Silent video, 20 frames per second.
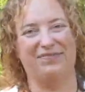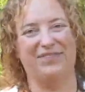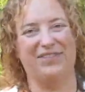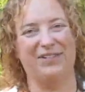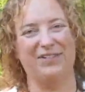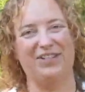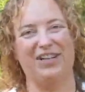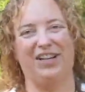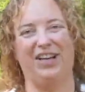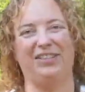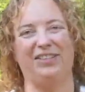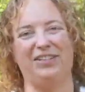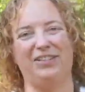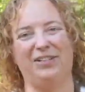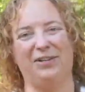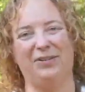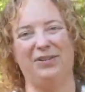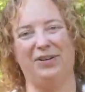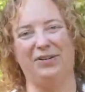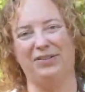So check out the
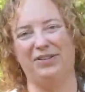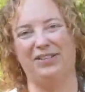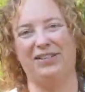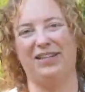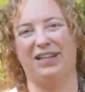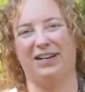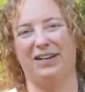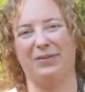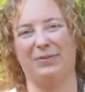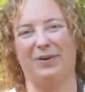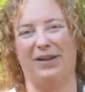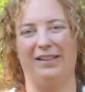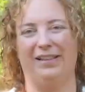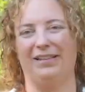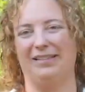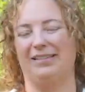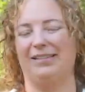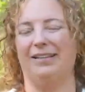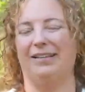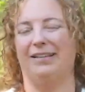show notes to get on the wait
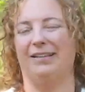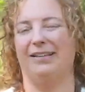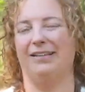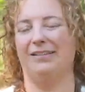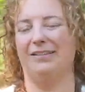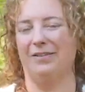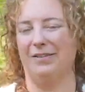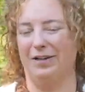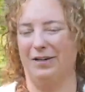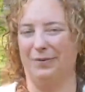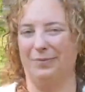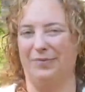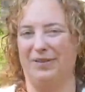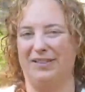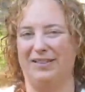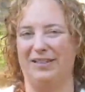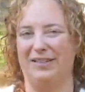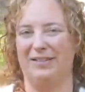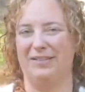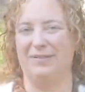list so you don't
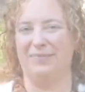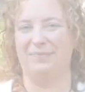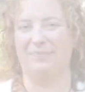miss it.